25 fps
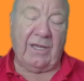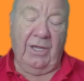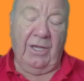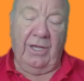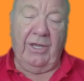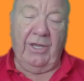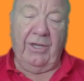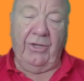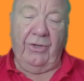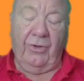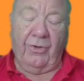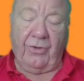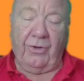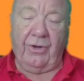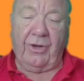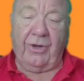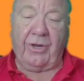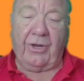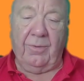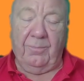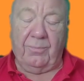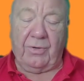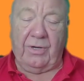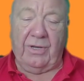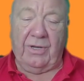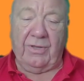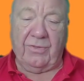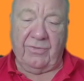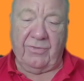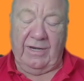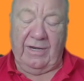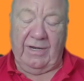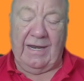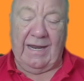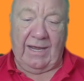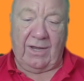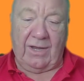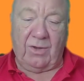you're going to compress the
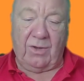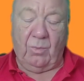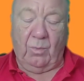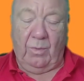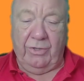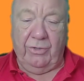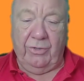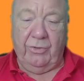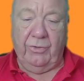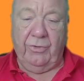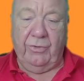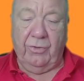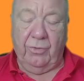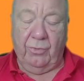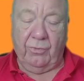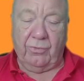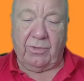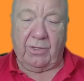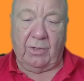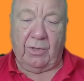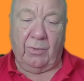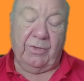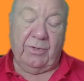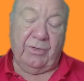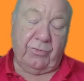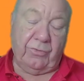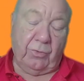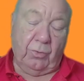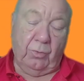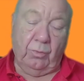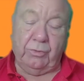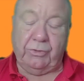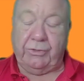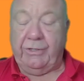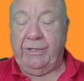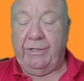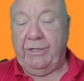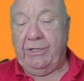neck when you do so and
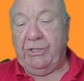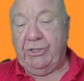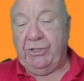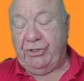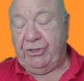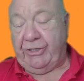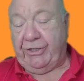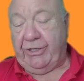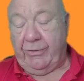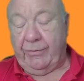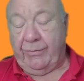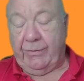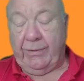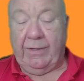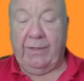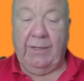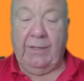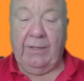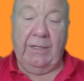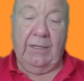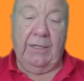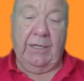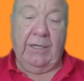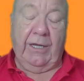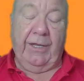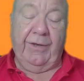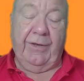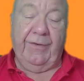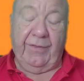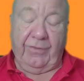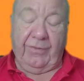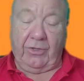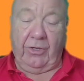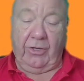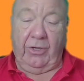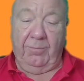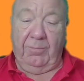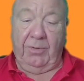torsion it and shear it, and it's
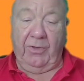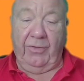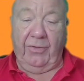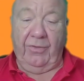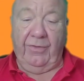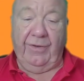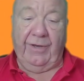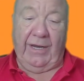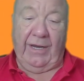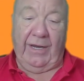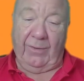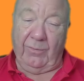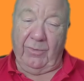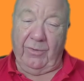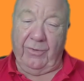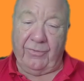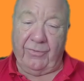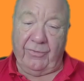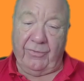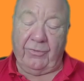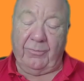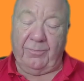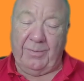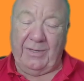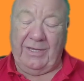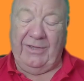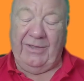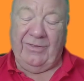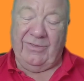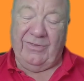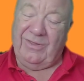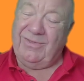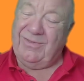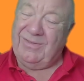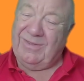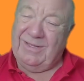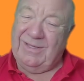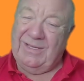going to bother the neck, whereas
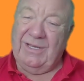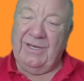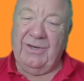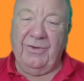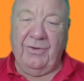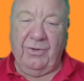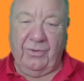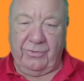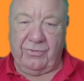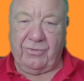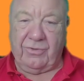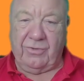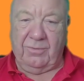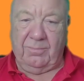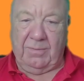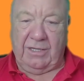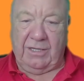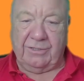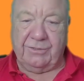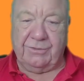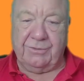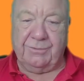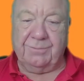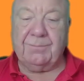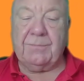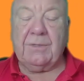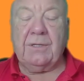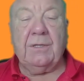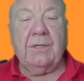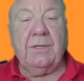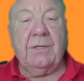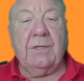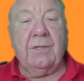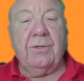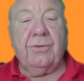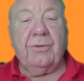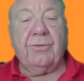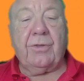trapezius, not so much.
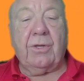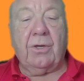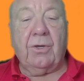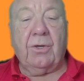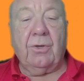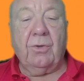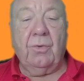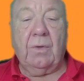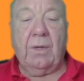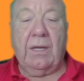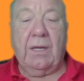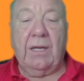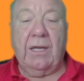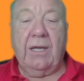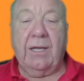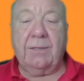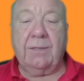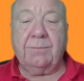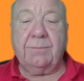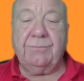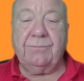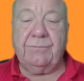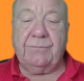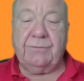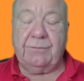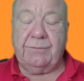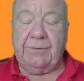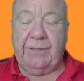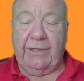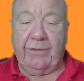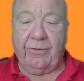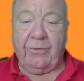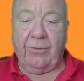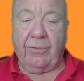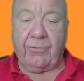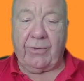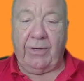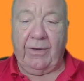So um, there's a
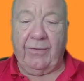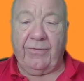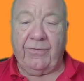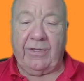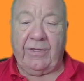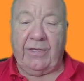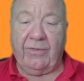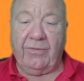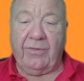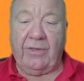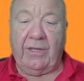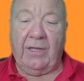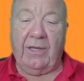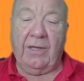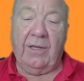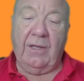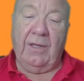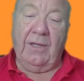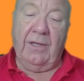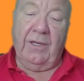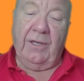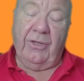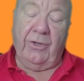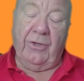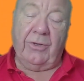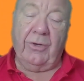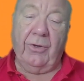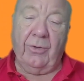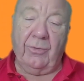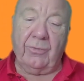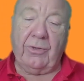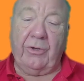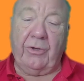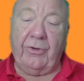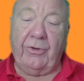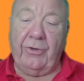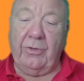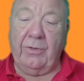strength test there. You can also
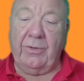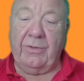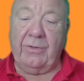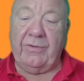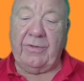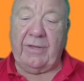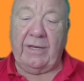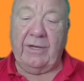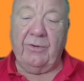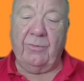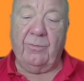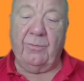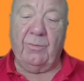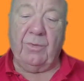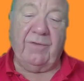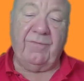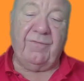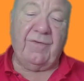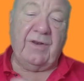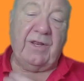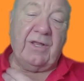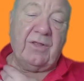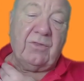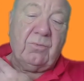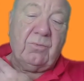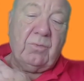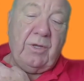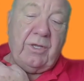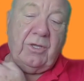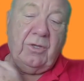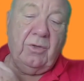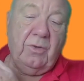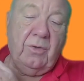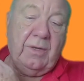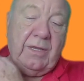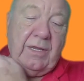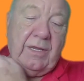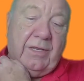do a tendon reflex where you
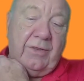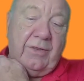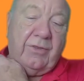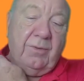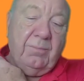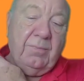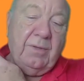hit them